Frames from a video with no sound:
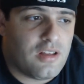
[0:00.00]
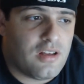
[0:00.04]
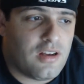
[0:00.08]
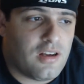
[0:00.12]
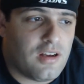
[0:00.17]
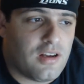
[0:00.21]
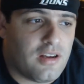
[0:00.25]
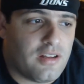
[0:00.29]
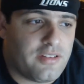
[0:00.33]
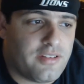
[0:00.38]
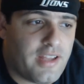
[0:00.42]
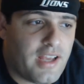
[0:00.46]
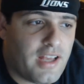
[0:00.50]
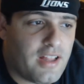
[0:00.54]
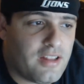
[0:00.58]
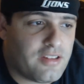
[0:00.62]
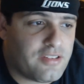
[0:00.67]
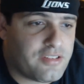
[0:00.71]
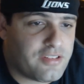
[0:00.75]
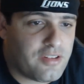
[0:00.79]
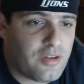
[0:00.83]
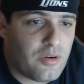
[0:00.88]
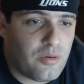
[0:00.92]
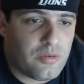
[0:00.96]

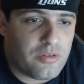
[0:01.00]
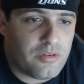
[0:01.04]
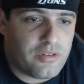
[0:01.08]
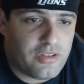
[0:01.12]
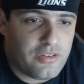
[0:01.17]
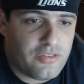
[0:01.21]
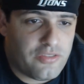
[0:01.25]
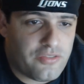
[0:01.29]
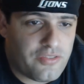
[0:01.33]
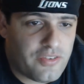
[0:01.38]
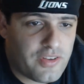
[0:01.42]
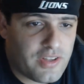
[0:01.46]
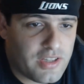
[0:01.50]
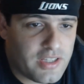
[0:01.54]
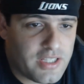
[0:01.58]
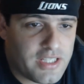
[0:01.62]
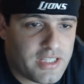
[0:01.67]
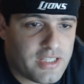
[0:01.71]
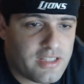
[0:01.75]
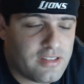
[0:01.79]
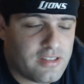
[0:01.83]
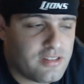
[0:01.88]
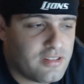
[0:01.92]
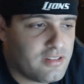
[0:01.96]
Dallas is going to
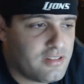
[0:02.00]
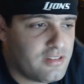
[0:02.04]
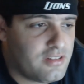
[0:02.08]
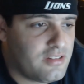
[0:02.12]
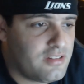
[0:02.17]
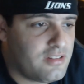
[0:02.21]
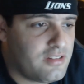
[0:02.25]
Philly.